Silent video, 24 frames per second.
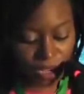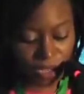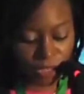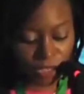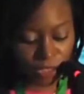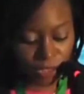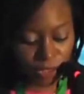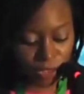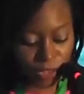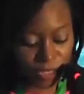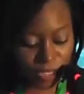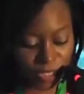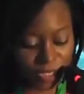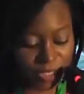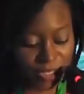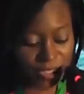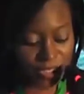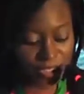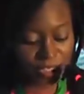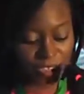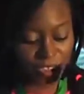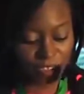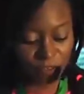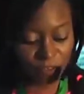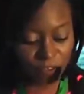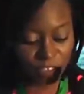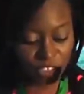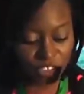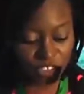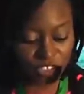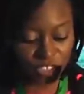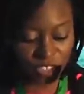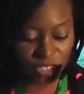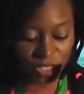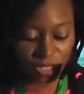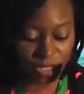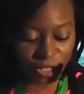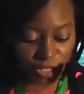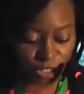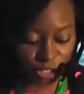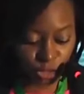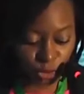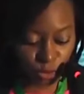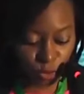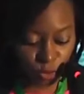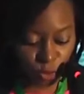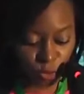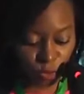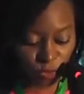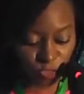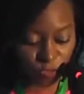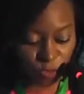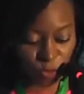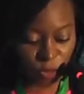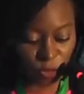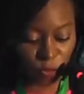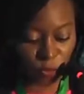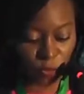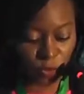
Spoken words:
So this is our vision, this is what we've been